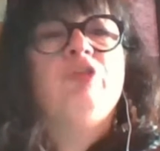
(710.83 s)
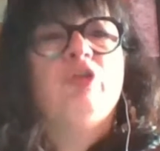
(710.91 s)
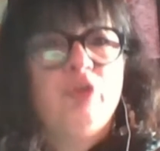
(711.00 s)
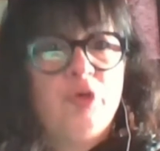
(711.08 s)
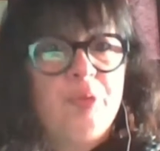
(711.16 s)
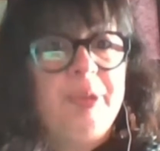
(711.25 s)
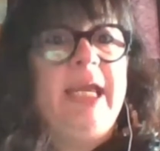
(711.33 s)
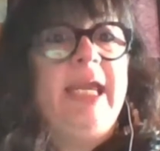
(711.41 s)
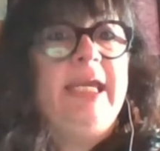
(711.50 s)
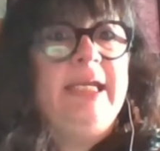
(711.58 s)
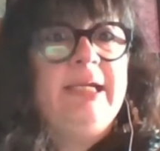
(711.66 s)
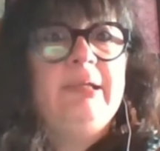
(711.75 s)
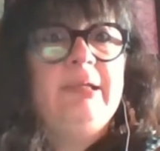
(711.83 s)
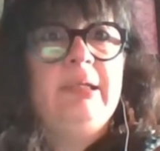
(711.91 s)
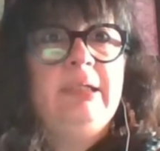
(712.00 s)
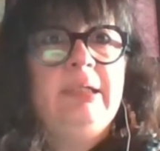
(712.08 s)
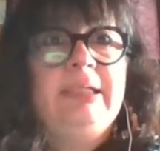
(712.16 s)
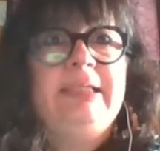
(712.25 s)
also
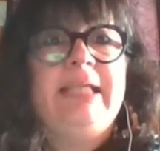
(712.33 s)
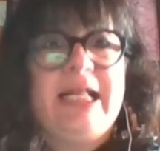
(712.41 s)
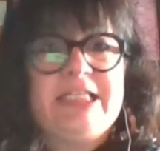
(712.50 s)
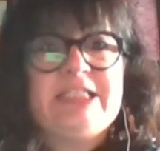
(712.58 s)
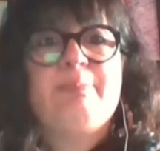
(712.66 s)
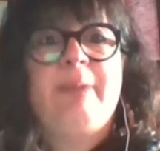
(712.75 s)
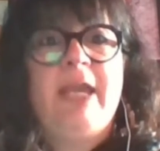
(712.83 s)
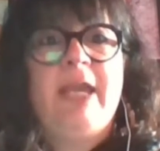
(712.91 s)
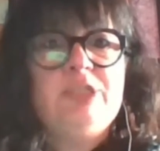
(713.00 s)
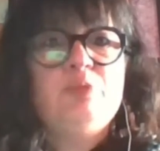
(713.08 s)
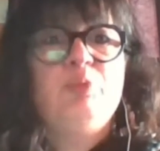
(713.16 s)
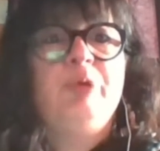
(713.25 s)
creating that space